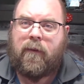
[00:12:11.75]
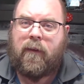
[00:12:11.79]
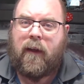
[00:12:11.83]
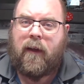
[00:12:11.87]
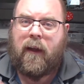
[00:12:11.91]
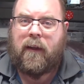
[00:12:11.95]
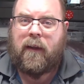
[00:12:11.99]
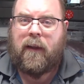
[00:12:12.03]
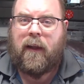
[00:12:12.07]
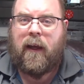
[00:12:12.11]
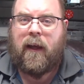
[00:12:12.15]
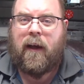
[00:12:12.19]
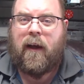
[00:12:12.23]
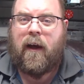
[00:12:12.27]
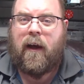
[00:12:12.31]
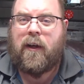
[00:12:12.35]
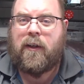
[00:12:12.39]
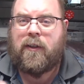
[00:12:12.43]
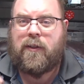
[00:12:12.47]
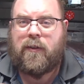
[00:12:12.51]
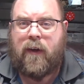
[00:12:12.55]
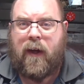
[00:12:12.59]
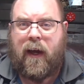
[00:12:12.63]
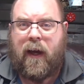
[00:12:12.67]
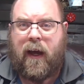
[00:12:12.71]
And they
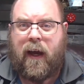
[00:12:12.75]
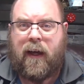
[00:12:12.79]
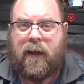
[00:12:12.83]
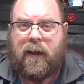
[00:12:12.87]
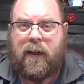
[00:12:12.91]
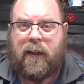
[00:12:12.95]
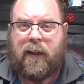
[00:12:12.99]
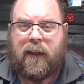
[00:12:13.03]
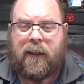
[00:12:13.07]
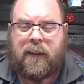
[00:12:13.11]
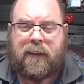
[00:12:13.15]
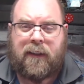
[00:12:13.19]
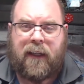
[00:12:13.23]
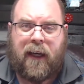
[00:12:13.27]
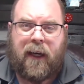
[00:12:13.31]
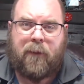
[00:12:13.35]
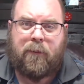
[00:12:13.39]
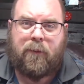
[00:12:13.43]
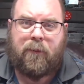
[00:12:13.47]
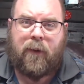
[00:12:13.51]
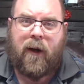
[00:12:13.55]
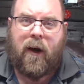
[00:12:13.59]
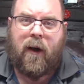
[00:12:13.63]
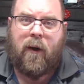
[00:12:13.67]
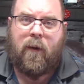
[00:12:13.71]
also had an
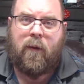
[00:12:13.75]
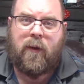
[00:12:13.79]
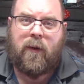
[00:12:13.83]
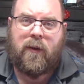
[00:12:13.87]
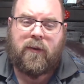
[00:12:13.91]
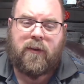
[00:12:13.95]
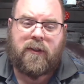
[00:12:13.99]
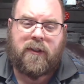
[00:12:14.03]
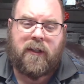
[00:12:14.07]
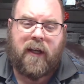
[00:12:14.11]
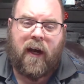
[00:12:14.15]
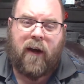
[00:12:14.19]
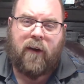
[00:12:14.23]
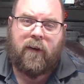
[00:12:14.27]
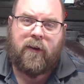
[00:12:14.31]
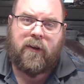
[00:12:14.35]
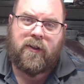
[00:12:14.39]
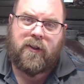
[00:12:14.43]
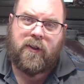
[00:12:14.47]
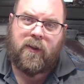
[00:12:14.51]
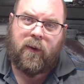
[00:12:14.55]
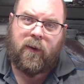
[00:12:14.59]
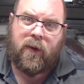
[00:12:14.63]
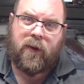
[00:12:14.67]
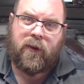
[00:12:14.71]
escape route, which was down a
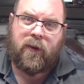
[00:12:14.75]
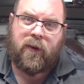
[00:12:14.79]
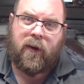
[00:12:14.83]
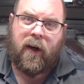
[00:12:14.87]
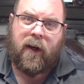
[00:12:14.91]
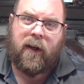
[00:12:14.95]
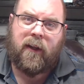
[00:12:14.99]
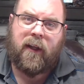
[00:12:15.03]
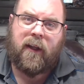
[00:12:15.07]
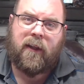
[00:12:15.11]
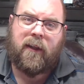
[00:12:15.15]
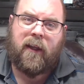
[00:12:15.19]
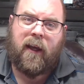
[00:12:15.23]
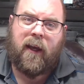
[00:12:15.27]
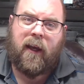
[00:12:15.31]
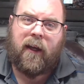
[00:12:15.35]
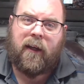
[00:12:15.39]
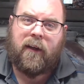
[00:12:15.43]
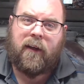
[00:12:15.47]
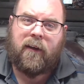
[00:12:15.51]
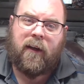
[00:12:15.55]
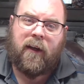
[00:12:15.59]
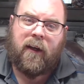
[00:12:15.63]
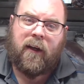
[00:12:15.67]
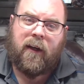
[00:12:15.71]
sewer drain that they
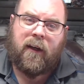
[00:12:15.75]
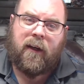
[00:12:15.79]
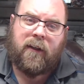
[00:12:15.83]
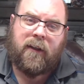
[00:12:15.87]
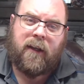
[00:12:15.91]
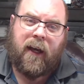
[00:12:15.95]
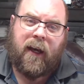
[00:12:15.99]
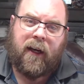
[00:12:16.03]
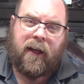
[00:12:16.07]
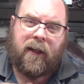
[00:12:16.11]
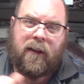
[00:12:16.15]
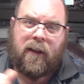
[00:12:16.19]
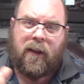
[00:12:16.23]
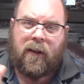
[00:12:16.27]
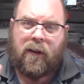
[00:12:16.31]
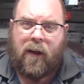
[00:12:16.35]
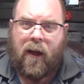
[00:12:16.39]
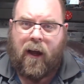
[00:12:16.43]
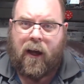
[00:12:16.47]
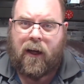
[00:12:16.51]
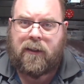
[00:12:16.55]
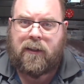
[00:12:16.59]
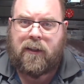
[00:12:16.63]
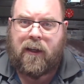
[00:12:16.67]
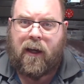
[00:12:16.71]
had taken the
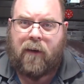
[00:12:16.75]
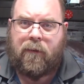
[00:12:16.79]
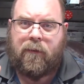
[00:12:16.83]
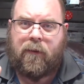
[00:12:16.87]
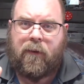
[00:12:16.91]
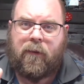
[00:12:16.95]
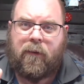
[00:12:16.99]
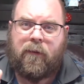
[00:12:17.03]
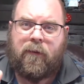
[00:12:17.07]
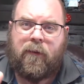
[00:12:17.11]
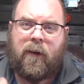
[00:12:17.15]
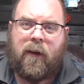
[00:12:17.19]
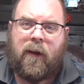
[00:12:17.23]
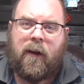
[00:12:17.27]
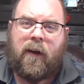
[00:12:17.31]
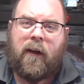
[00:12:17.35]
locks off of.